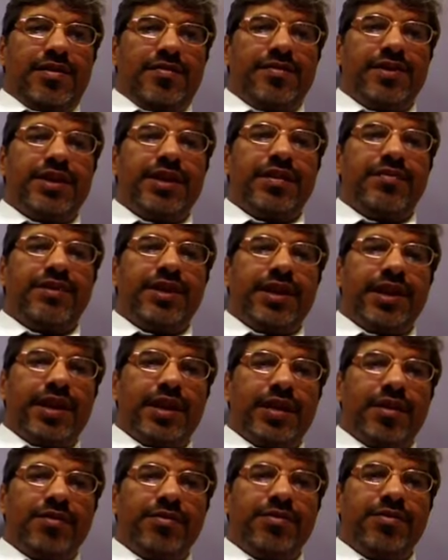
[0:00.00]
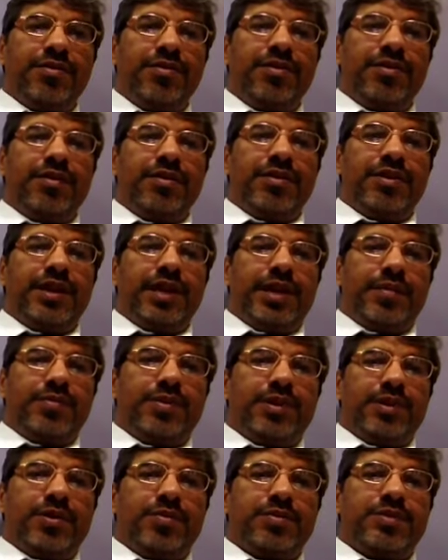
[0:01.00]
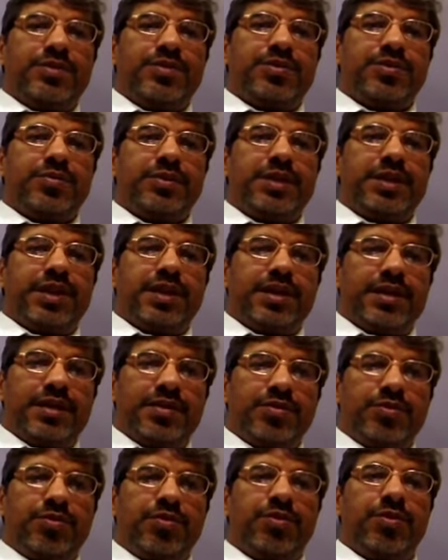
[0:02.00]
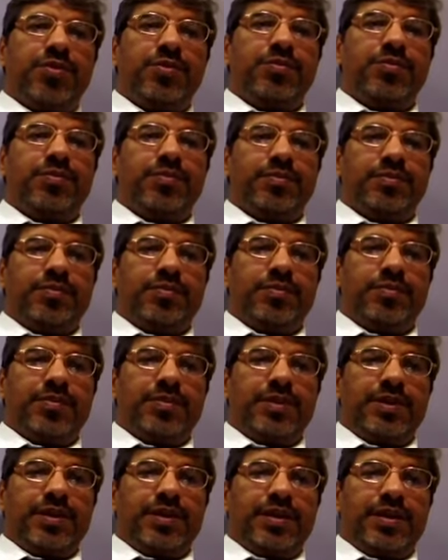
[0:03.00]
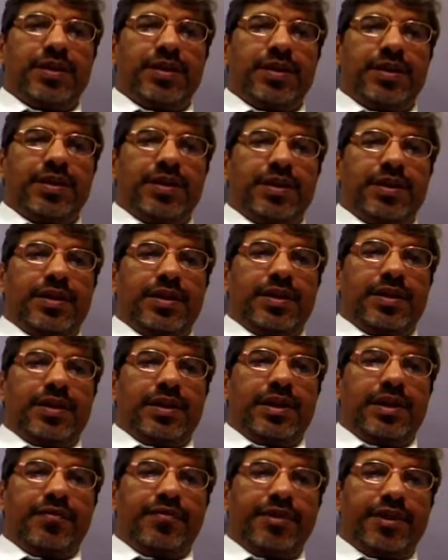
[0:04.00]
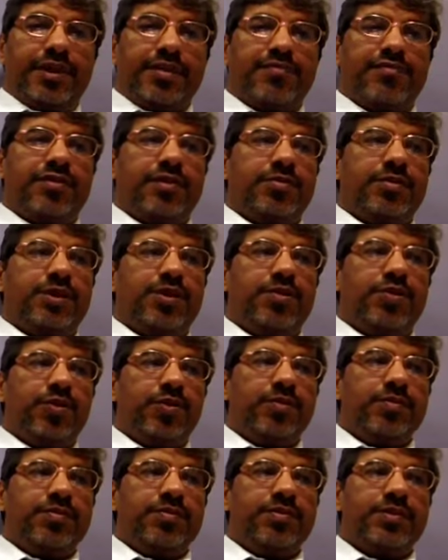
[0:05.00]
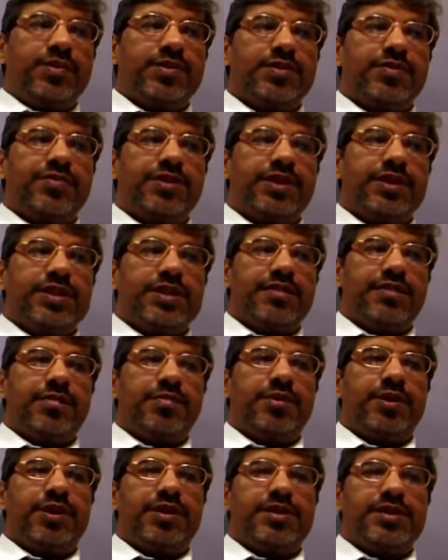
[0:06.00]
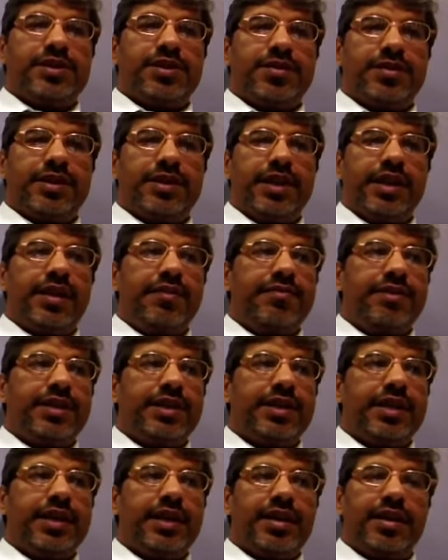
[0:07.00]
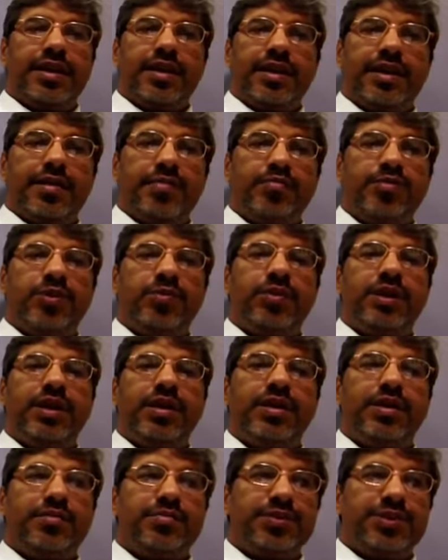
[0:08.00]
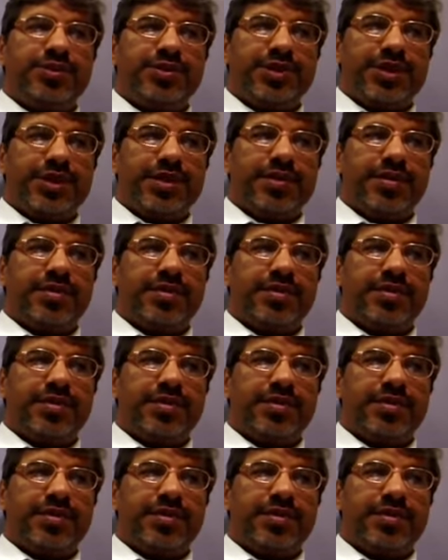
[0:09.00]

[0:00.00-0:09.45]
Whether we allow laptops to be taken to home and work from the home. So what is our policy on teleworking, mobile computing?